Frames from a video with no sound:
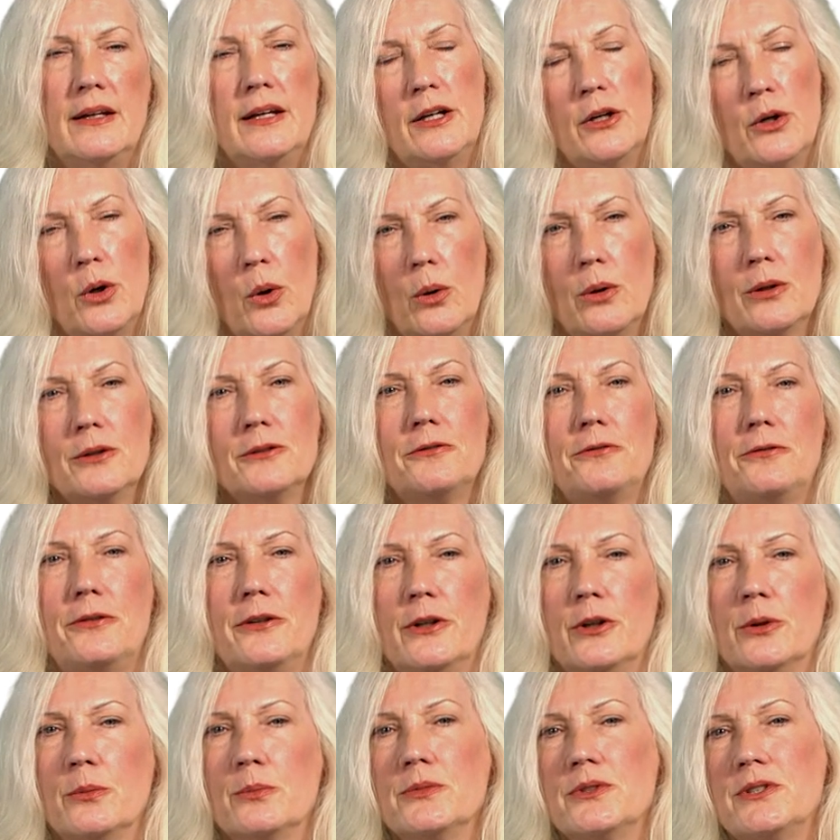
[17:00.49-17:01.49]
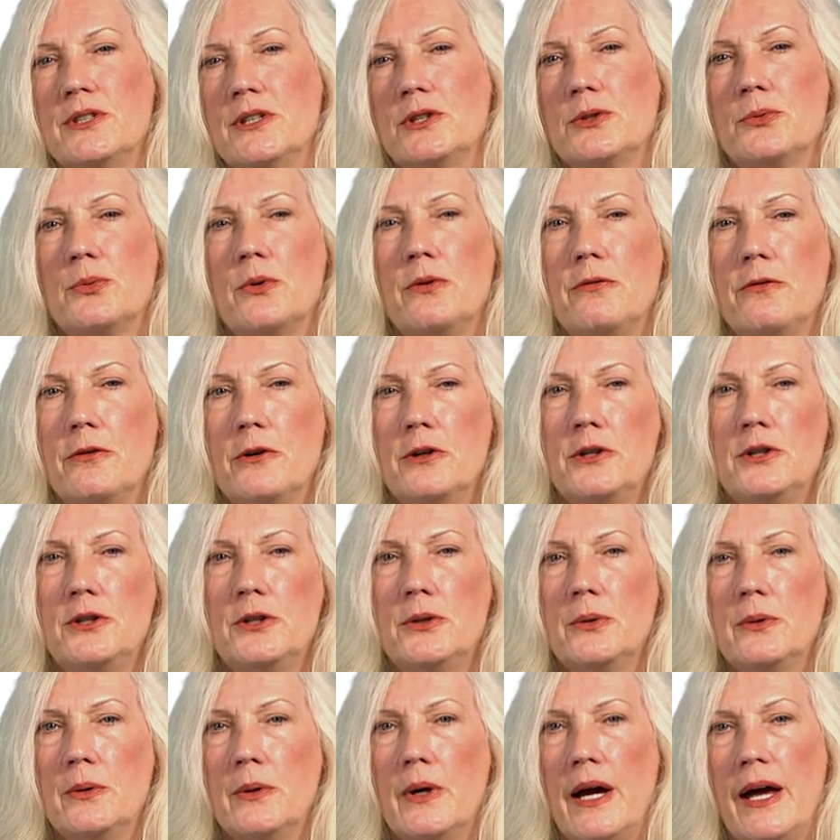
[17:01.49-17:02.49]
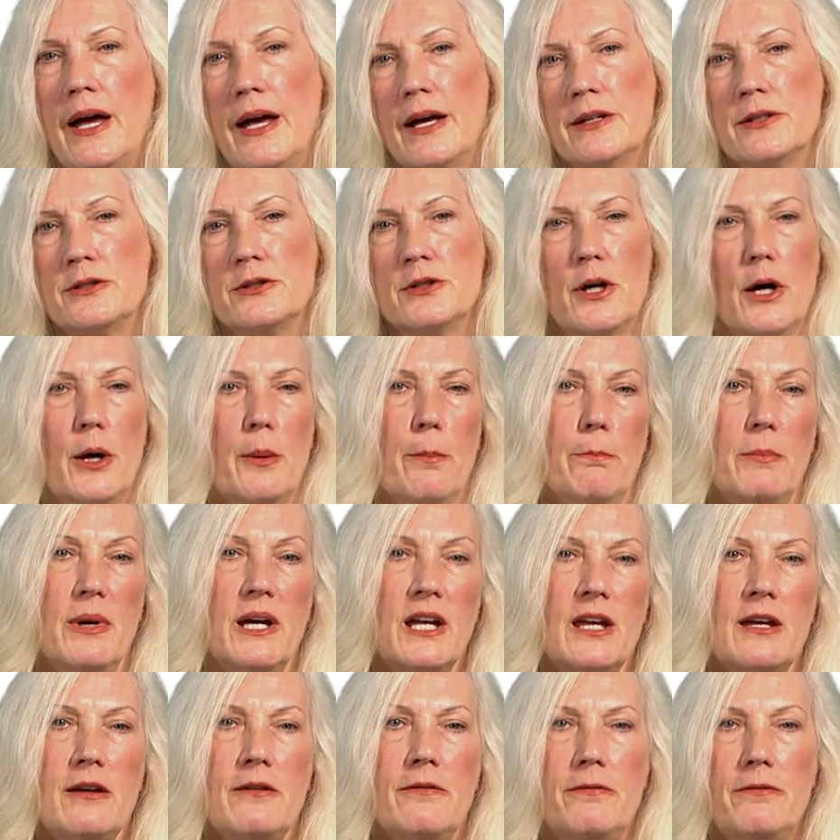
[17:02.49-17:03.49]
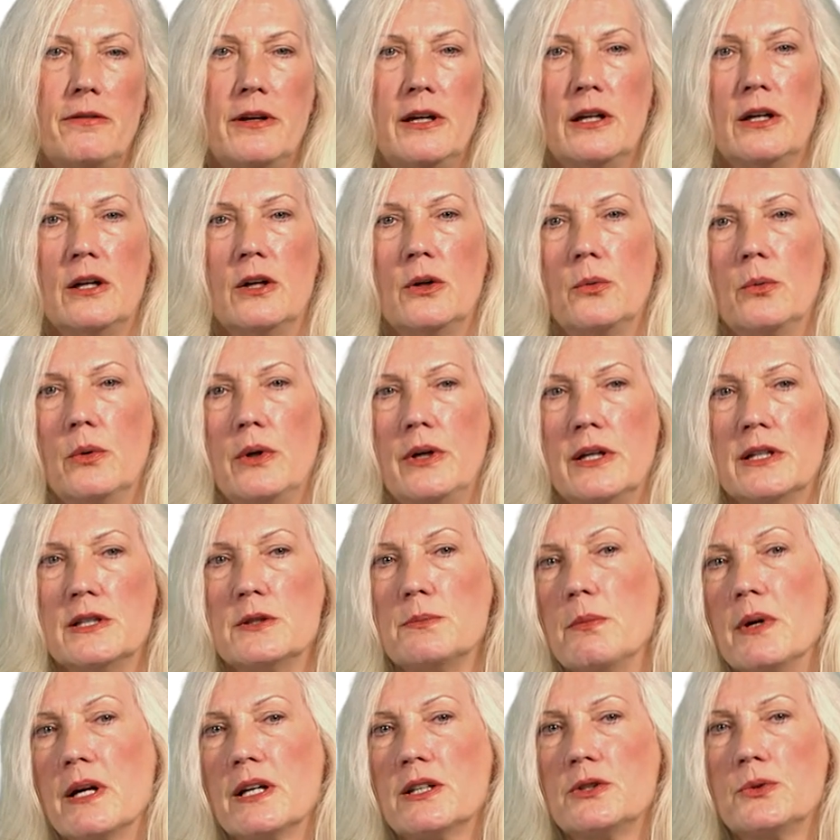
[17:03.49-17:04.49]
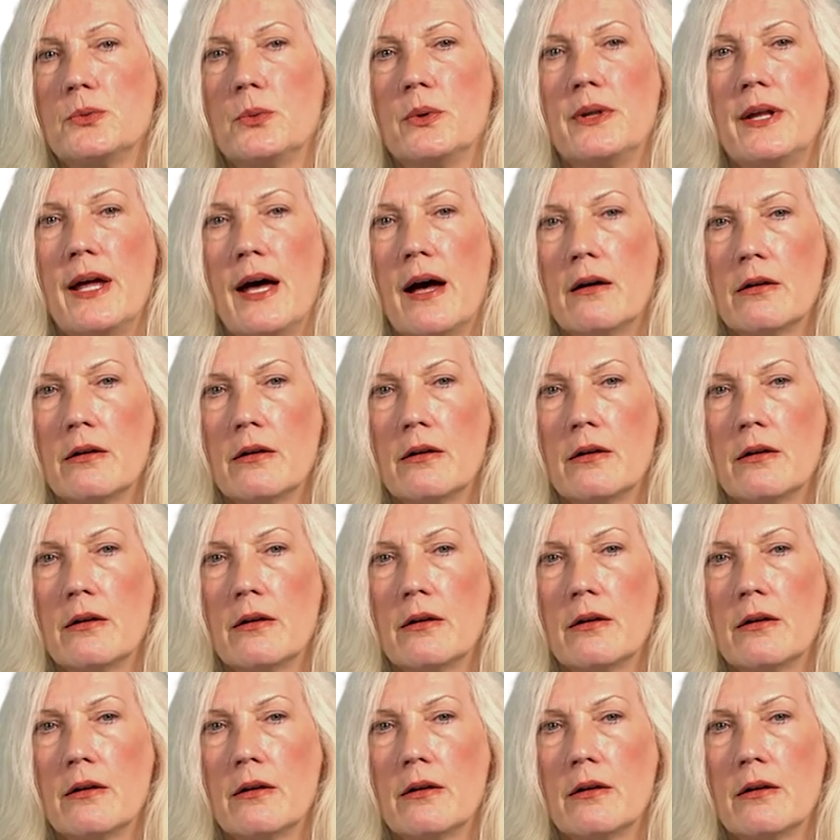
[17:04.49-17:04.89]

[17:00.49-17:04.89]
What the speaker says: In old films, it's referred to as a Mickey Finn when it's mixed with